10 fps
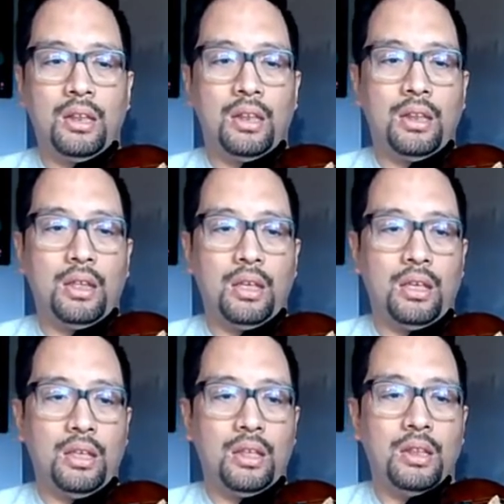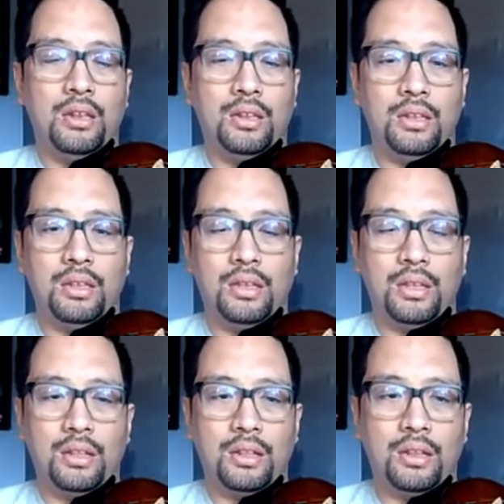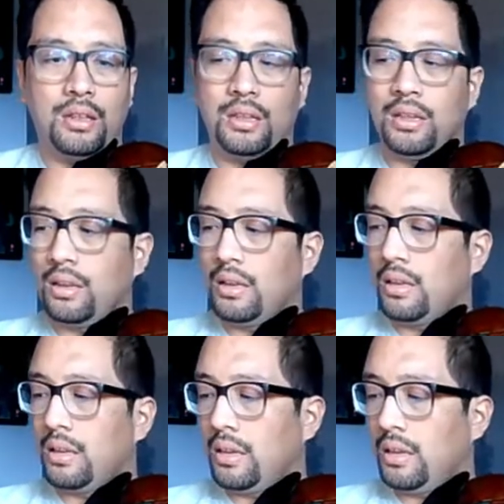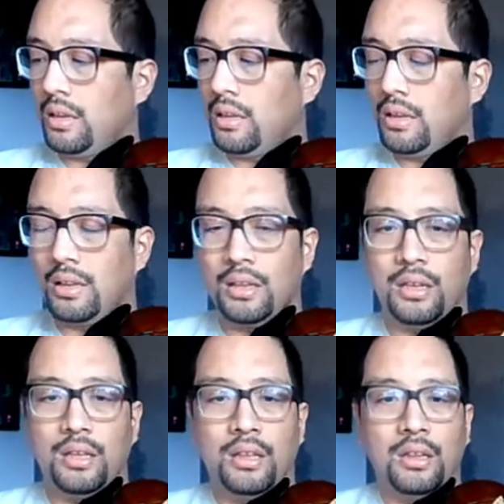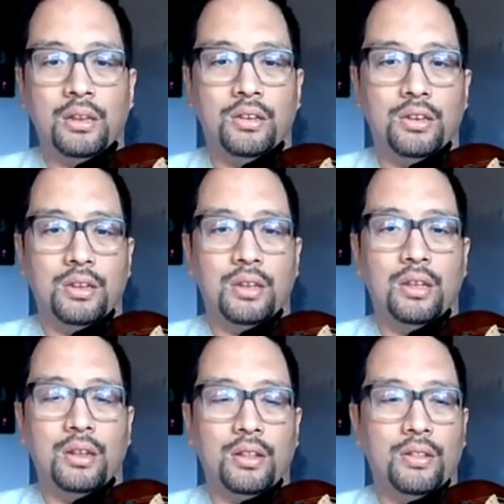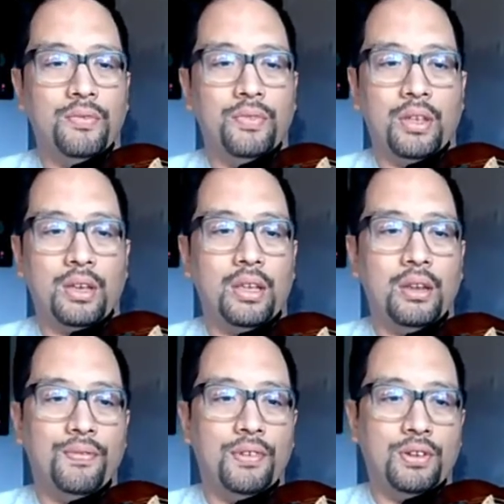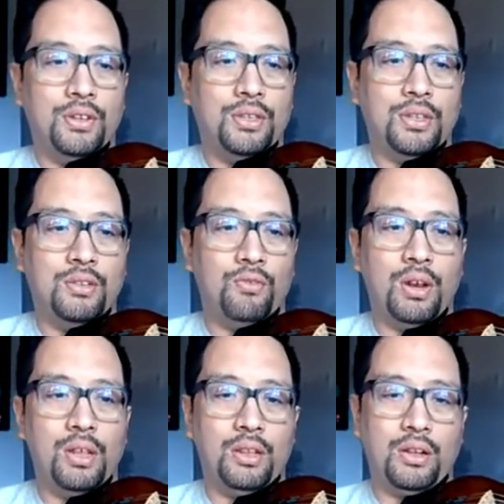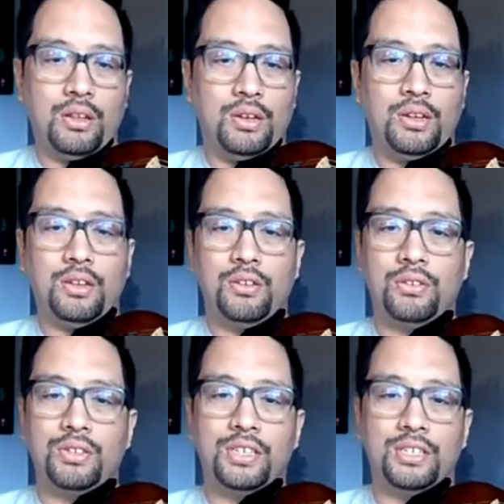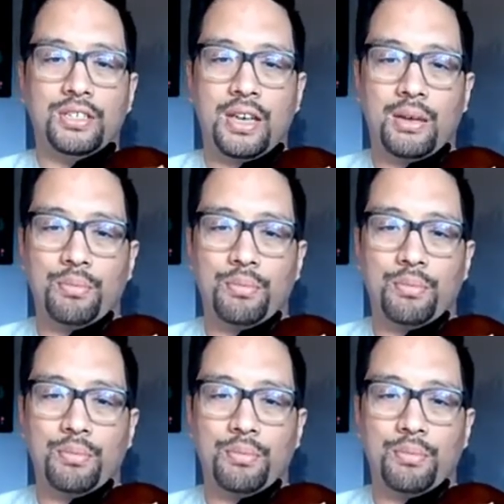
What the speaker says: D, D, D, D, G. Again, if you're just ready, all you need to do is just tap.